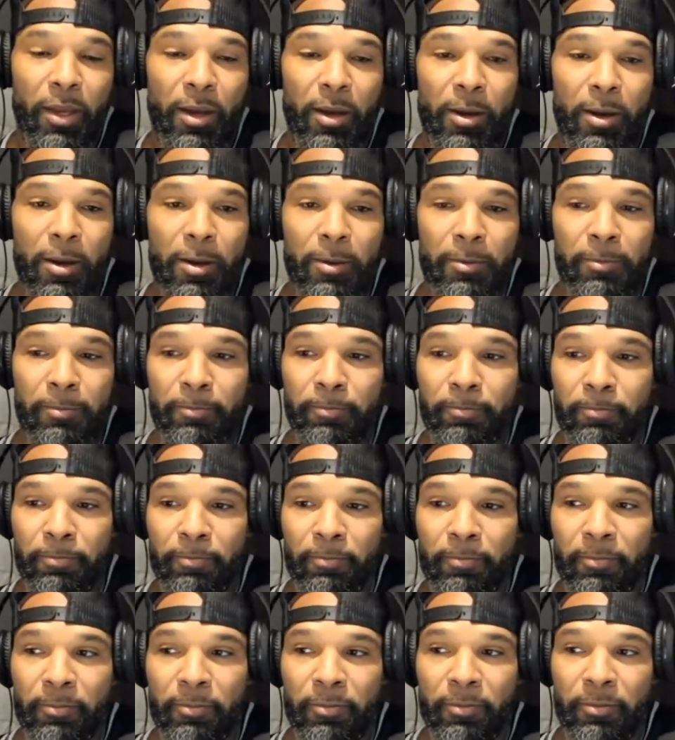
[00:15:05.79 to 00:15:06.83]
Um,
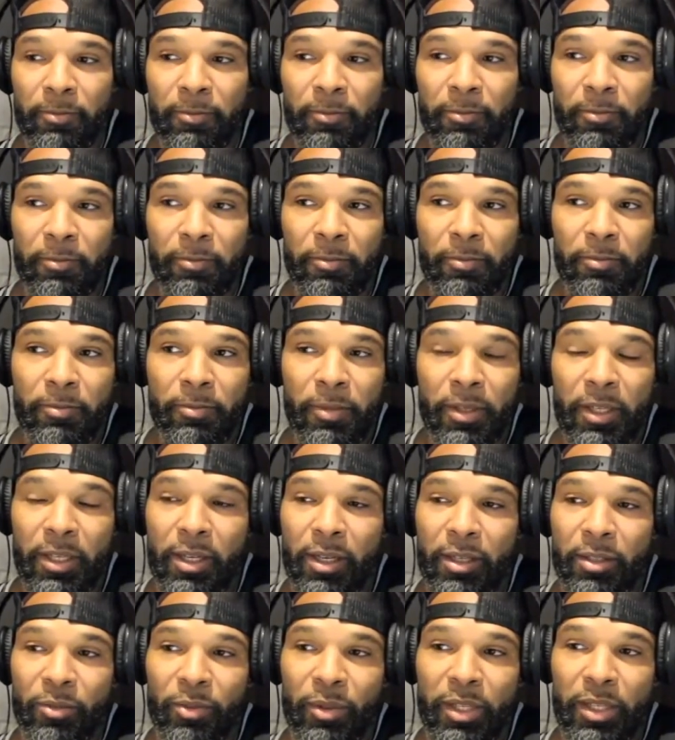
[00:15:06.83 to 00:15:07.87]

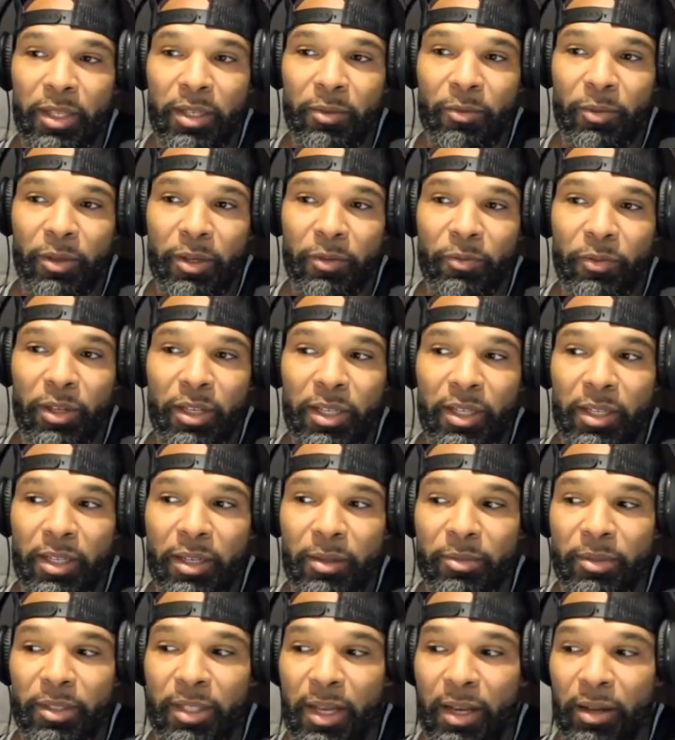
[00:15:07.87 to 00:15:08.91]
because when it really
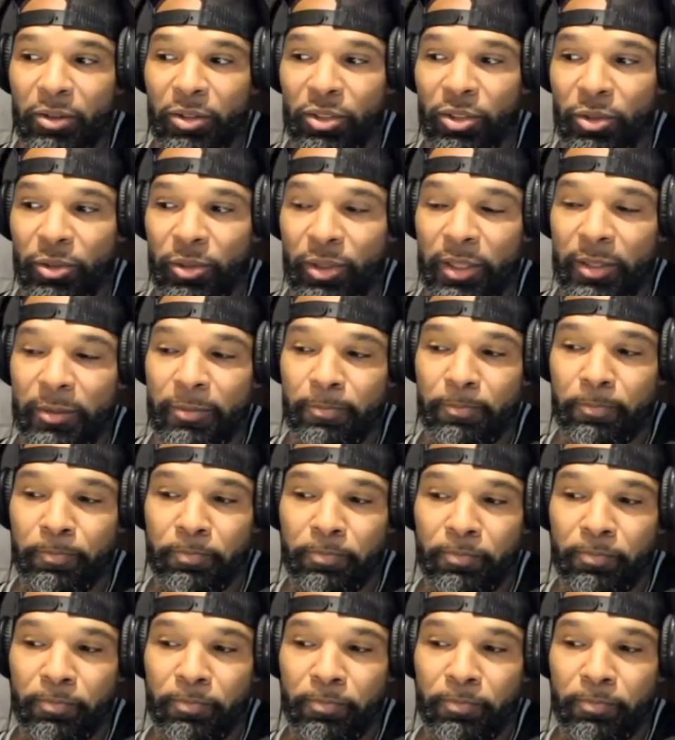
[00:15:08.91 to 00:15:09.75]
comes down to it,